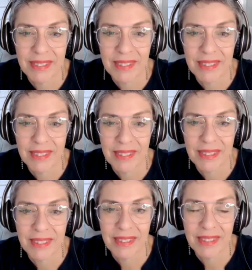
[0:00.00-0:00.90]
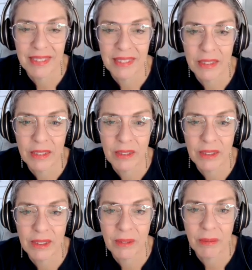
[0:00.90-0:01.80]

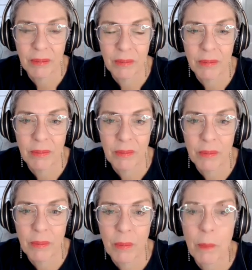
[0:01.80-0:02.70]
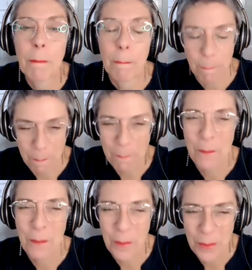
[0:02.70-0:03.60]

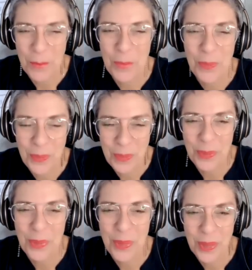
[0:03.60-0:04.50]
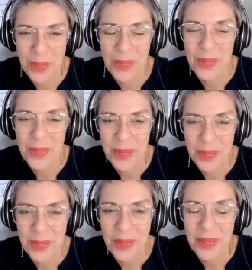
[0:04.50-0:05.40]

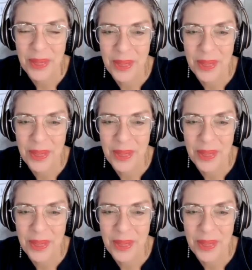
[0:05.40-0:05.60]
(not speaking)